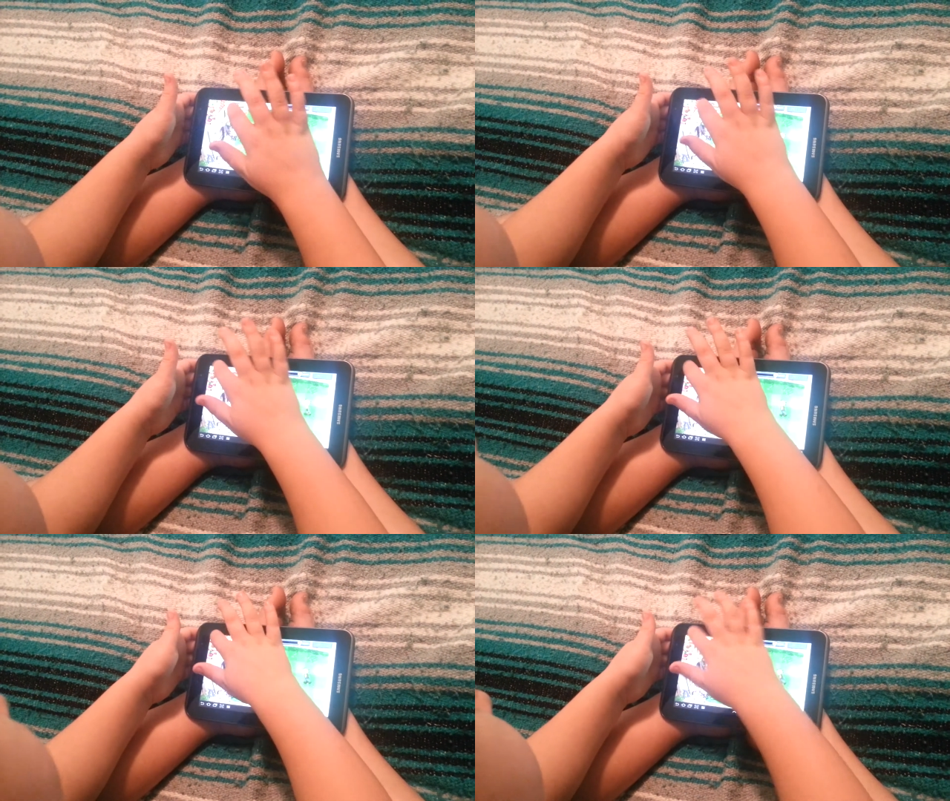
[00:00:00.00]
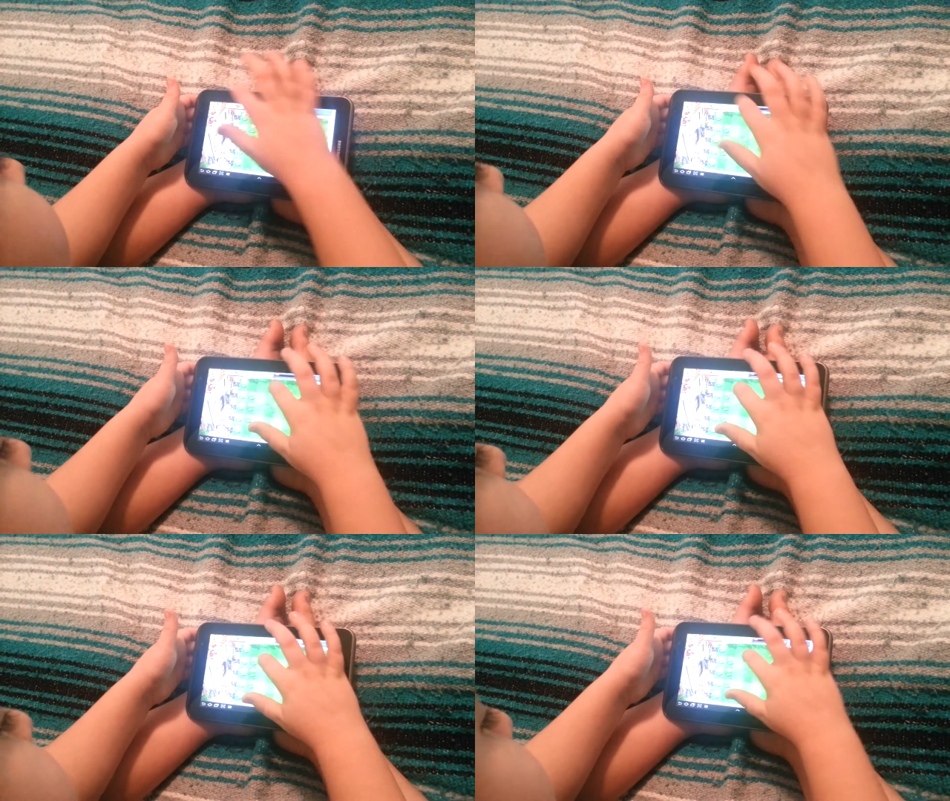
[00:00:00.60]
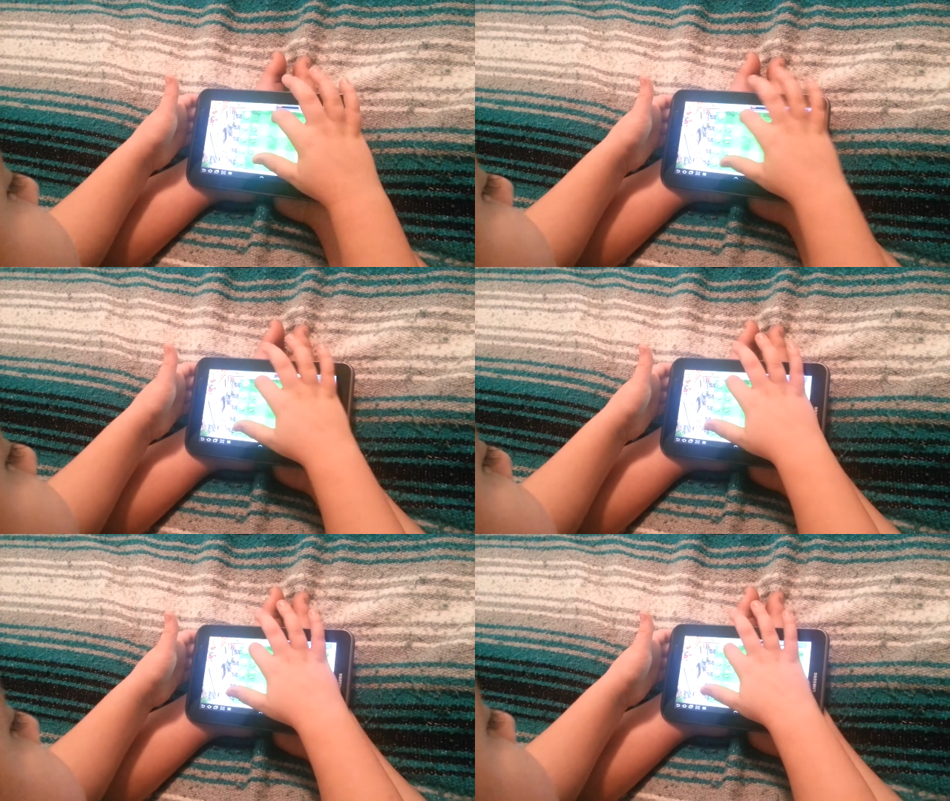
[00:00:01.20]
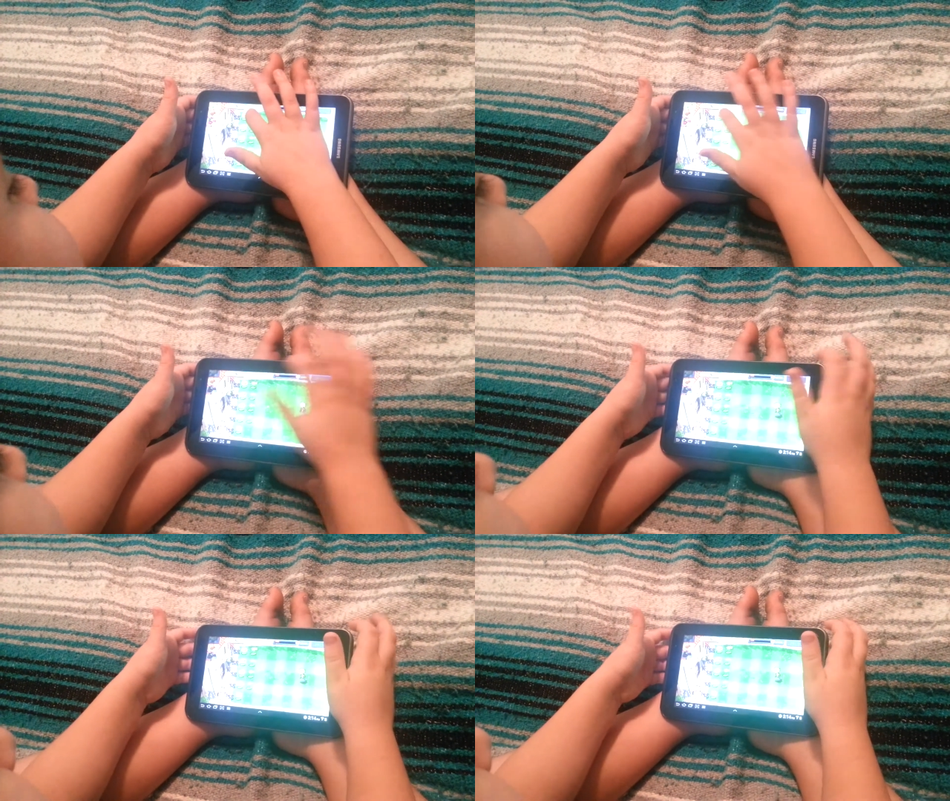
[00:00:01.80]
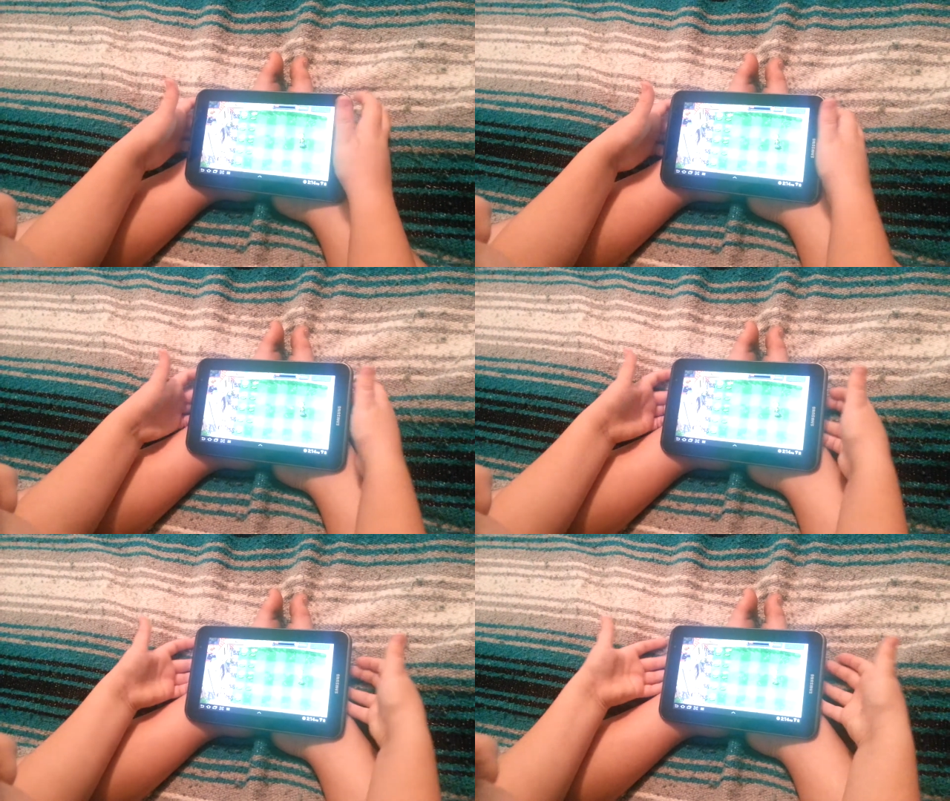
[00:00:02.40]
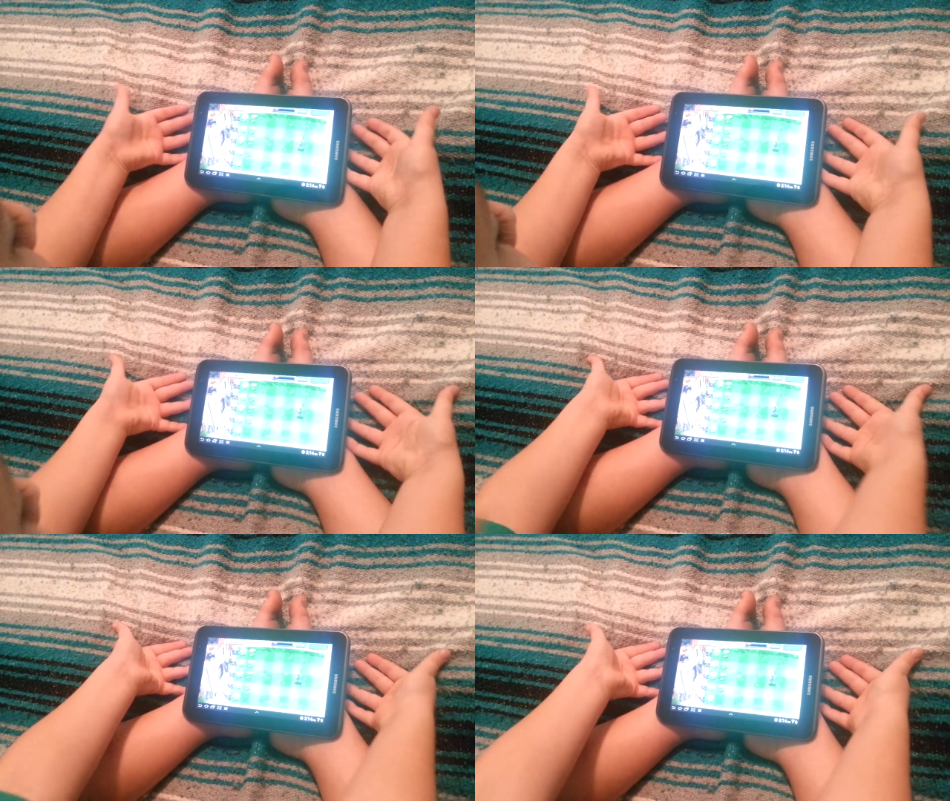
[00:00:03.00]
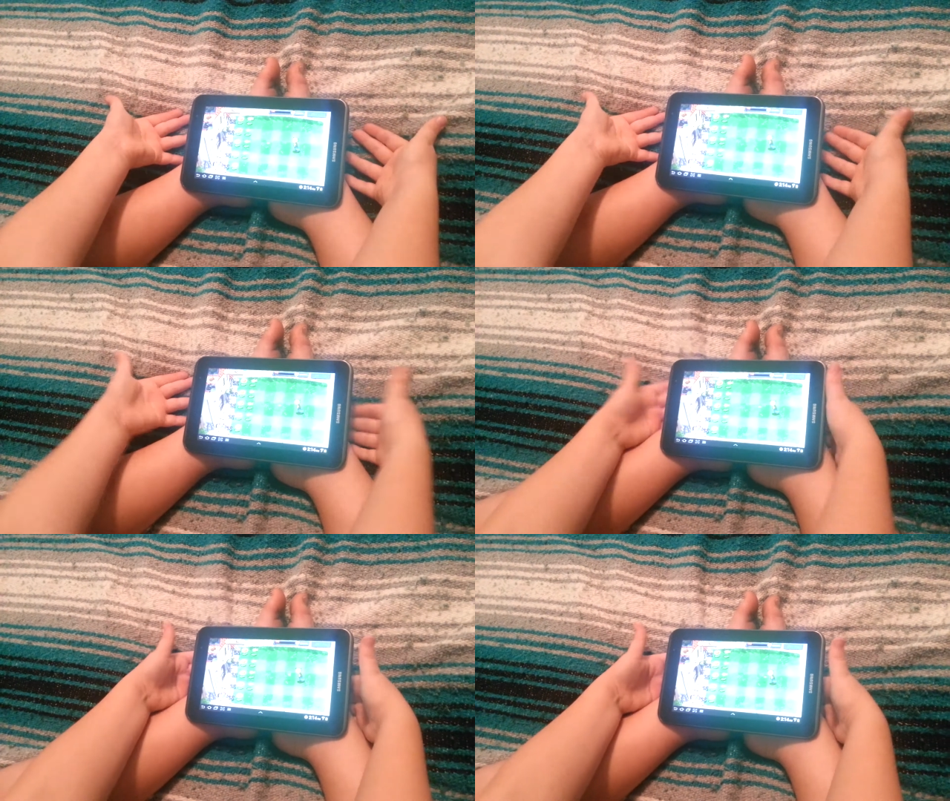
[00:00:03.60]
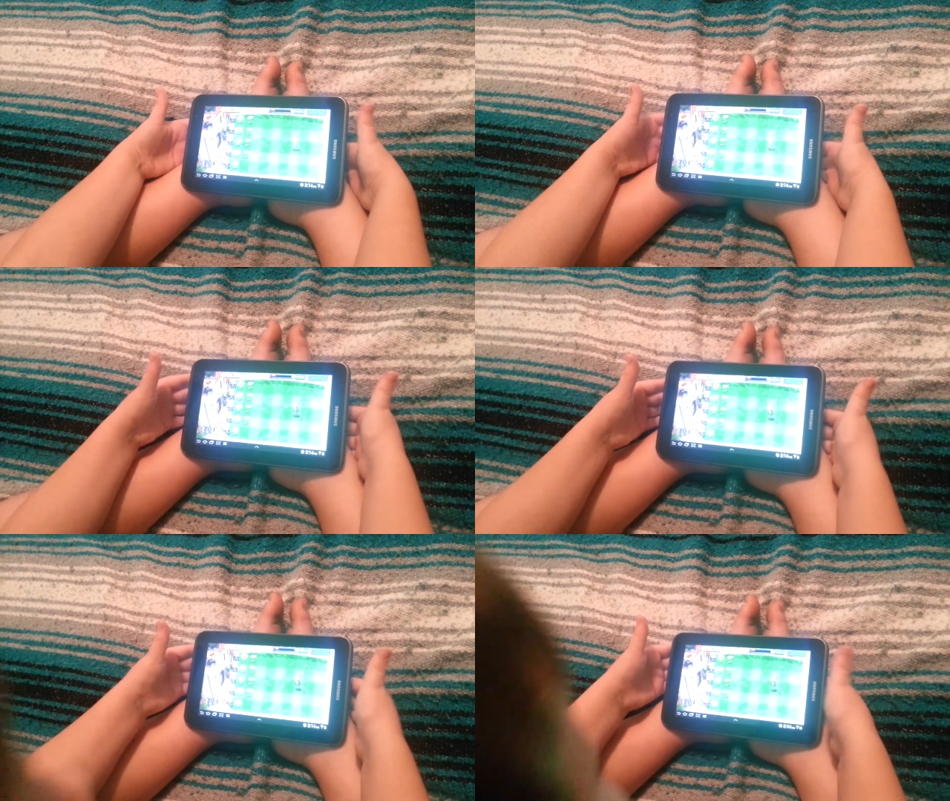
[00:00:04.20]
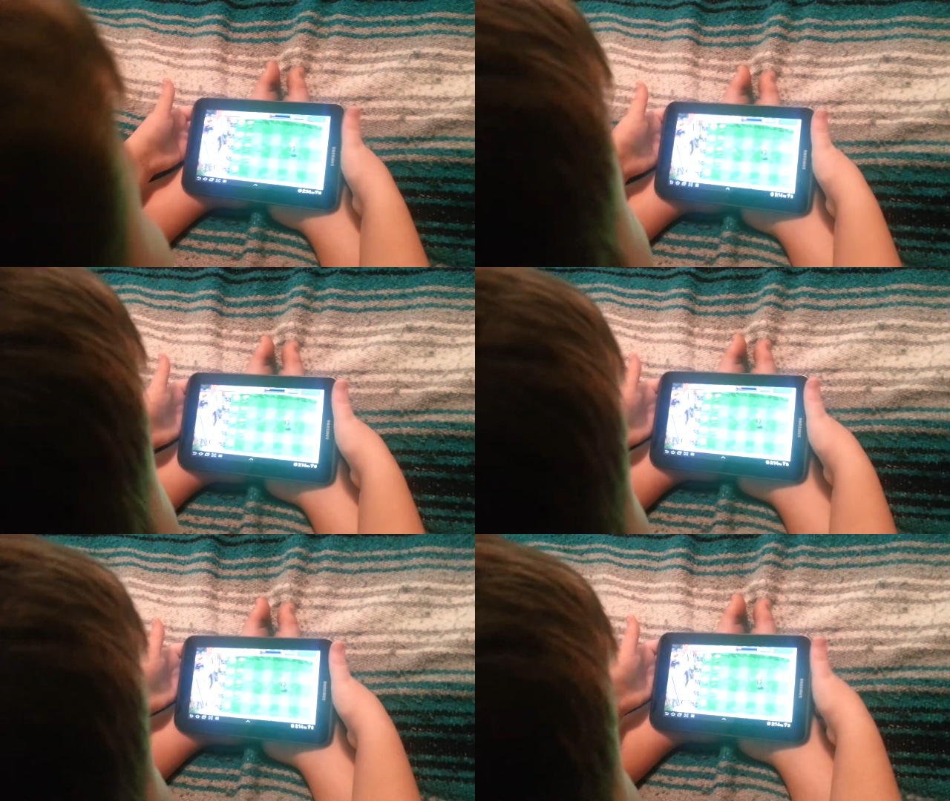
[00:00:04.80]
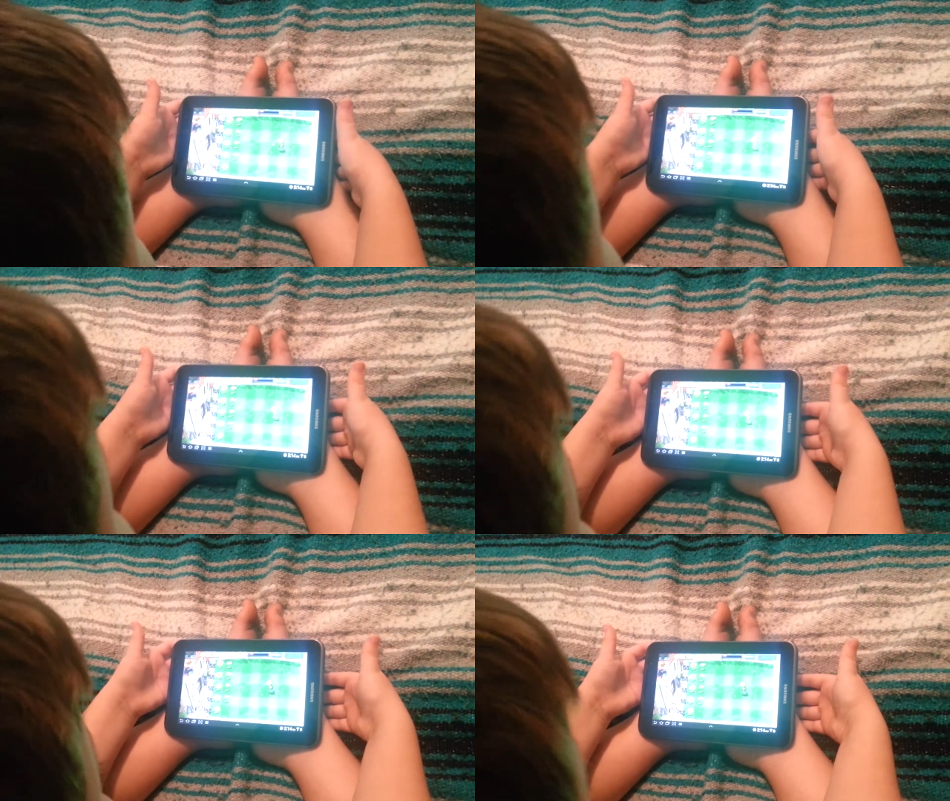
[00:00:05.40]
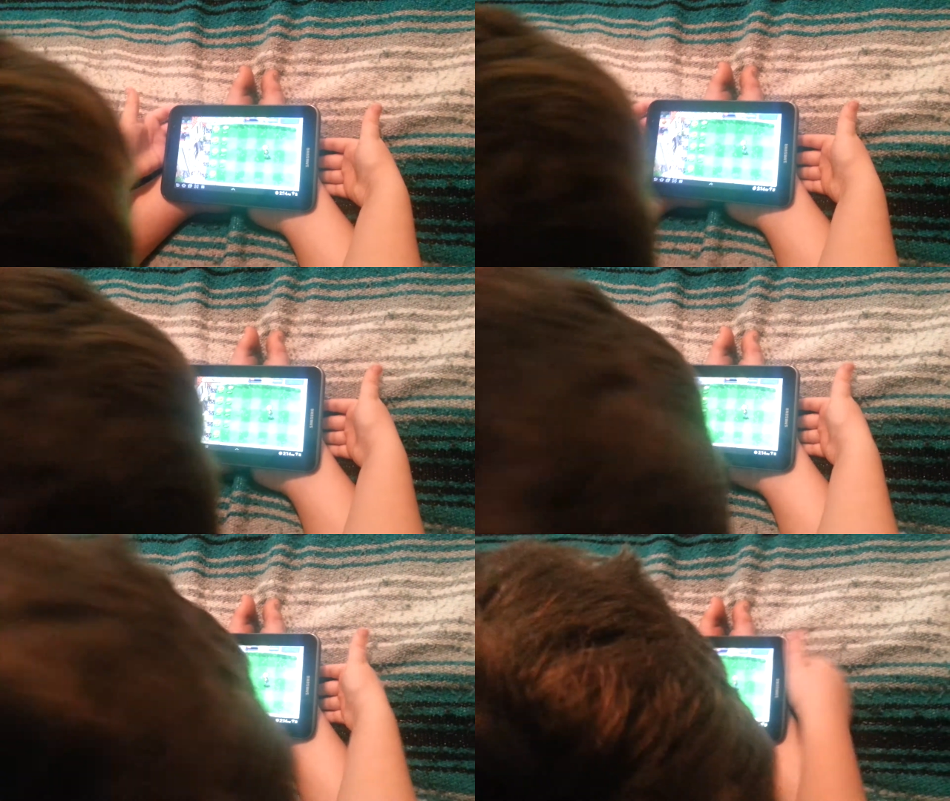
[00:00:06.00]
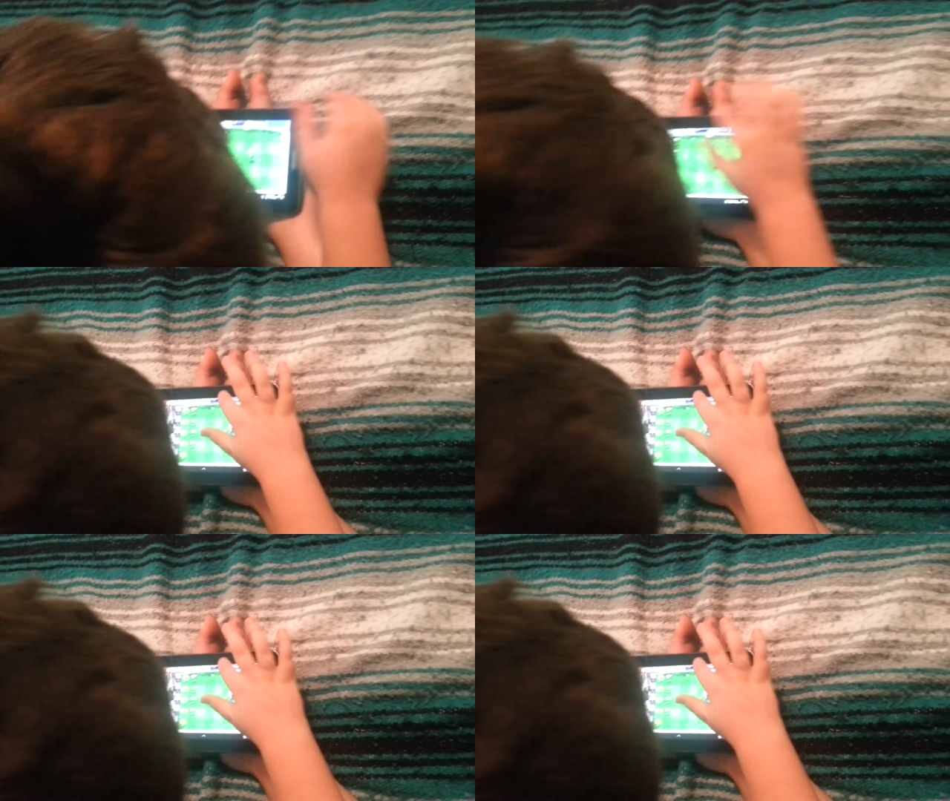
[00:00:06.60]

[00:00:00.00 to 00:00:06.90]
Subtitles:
(no speaker visible)